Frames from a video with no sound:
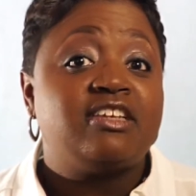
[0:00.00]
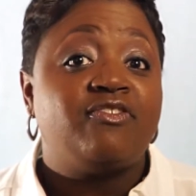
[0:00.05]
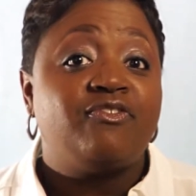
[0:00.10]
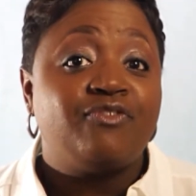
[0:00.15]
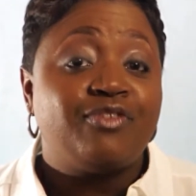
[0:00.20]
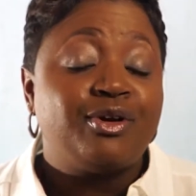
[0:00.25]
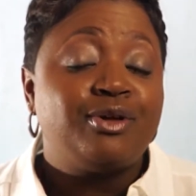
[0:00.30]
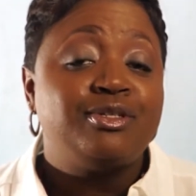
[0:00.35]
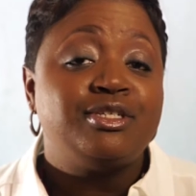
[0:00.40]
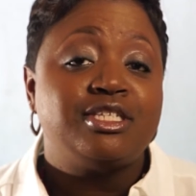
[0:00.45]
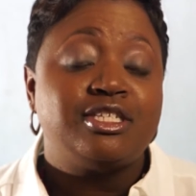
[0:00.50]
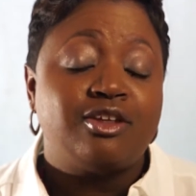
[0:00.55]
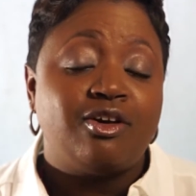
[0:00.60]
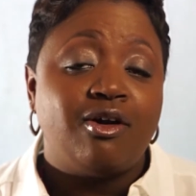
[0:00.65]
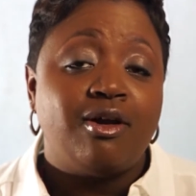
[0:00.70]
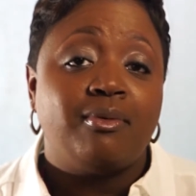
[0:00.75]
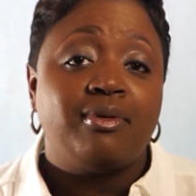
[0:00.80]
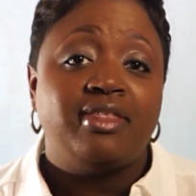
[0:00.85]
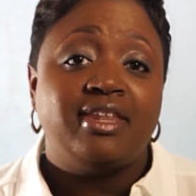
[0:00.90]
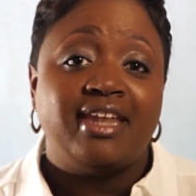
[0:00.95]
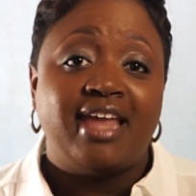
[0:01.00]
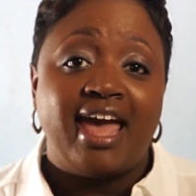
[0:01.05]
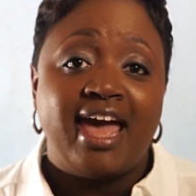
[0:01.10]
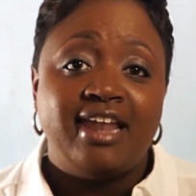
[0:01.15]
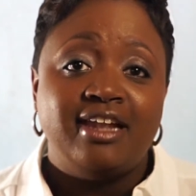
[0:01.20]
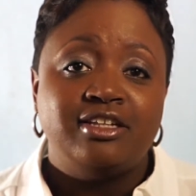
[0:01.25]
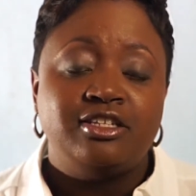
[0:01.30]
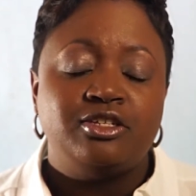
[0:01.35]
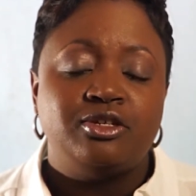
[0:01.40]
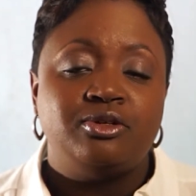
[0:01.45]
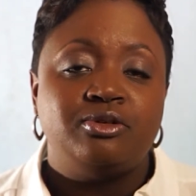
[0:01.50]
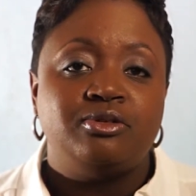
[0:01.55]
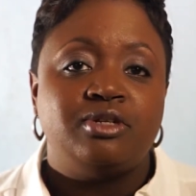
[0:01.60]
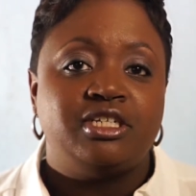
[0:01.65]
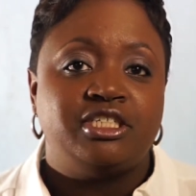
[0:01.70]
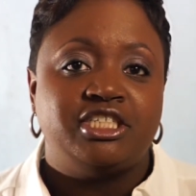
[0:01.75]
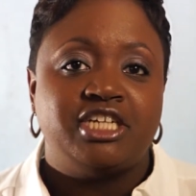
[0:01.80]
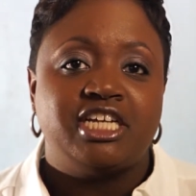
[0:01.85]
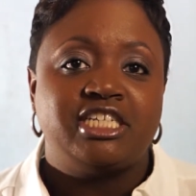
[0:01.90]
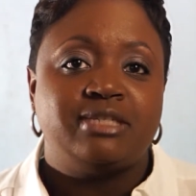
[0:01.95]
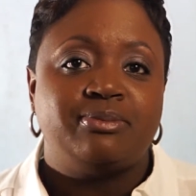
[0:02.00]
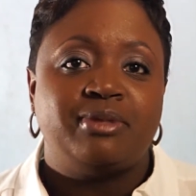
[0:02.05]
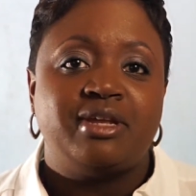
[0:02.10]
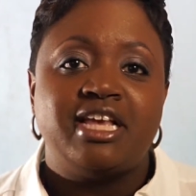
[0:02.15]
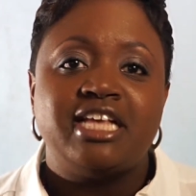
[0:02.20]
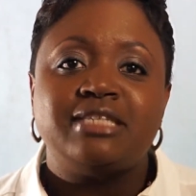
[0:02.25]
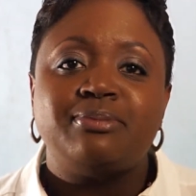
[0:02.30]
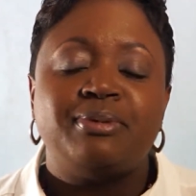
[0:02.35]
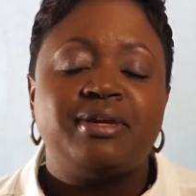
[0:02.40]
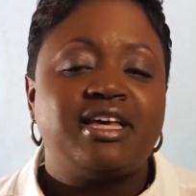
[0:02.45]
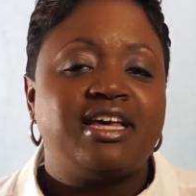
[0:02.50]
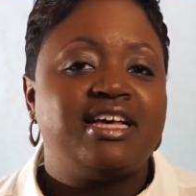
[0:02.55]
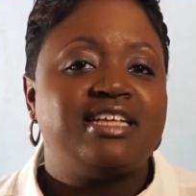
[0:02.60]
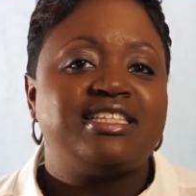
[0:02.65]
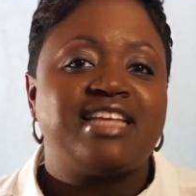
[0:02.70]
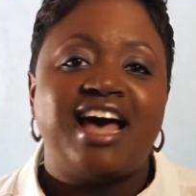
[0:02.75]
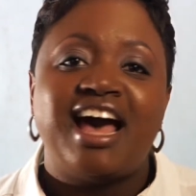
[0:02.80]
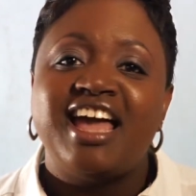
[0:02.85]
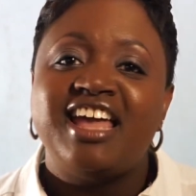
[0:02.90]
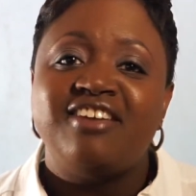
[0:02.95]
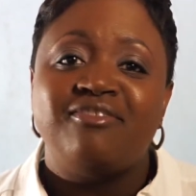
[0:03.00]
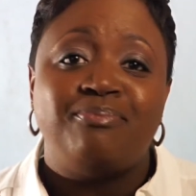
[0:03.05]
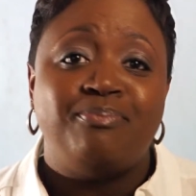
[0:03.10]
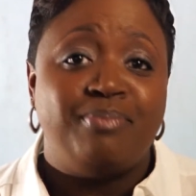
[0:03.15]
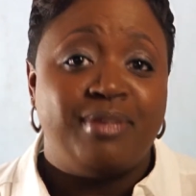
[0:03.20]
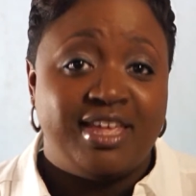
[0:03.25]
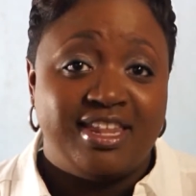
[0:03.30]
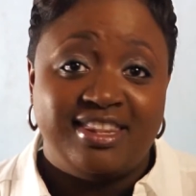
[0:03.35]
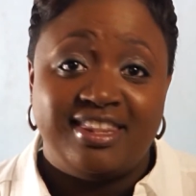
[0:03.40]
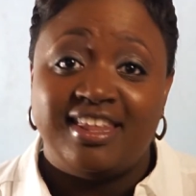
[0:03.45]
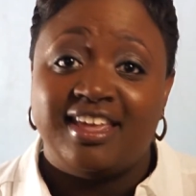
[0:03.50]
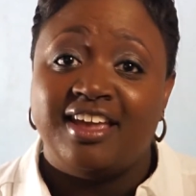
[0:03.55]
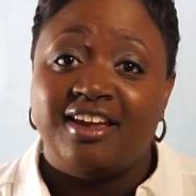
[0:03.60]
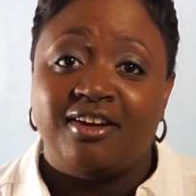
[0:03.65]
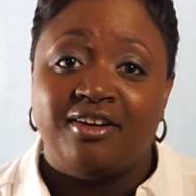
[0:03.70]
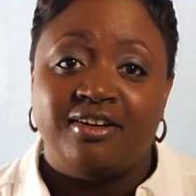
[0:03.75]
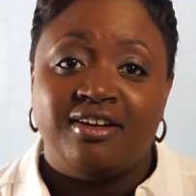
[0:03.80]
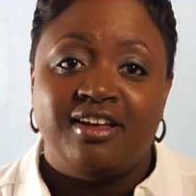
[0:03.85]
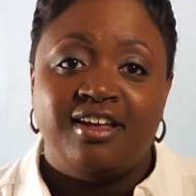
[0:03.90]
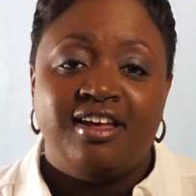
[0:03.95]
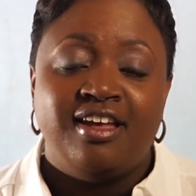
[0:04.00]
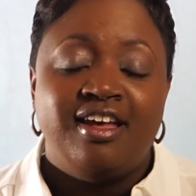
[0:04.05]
to first start with an attitude adjustment is because I have been there.